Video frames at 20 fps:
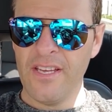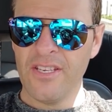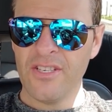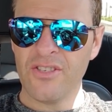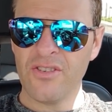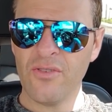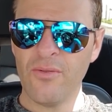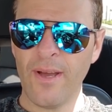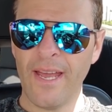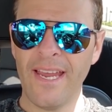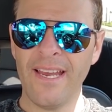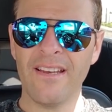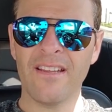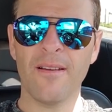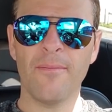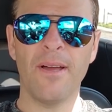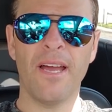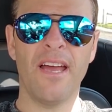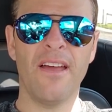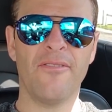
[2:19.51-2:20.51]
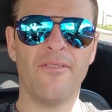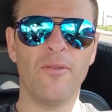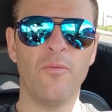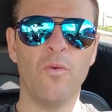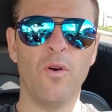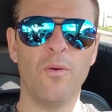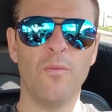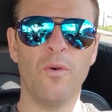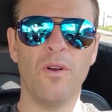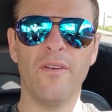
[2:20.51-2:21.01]
2.8, come a half and
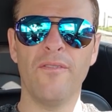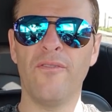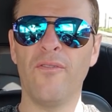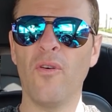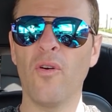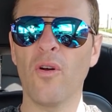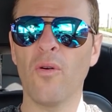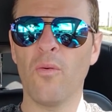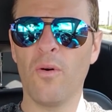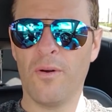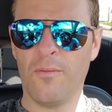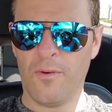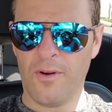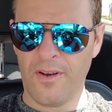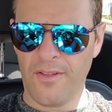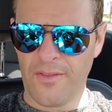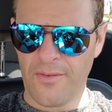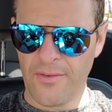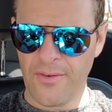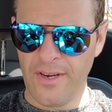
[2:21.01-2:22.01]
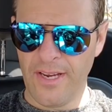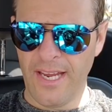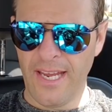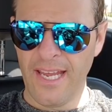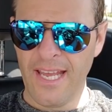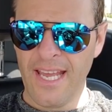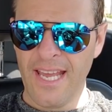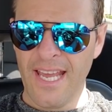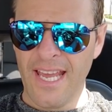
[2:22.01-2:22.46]
1.1 and 4, 1.1 and 3.